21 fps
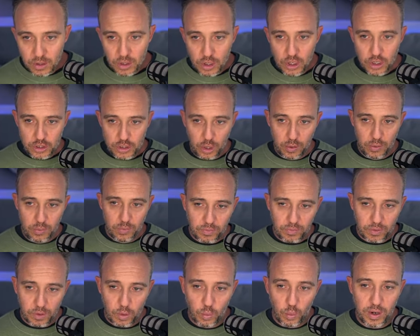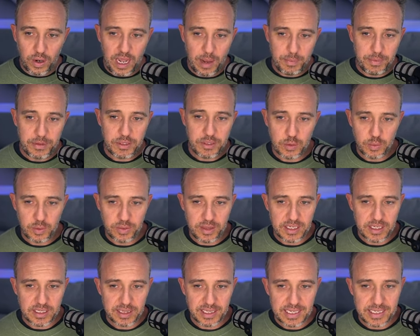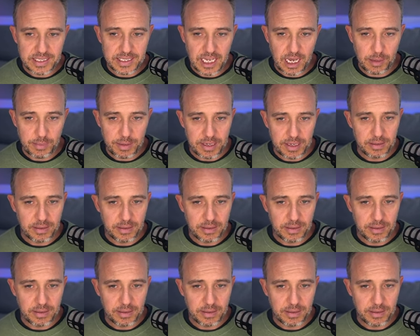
So what happens is when these leads come in,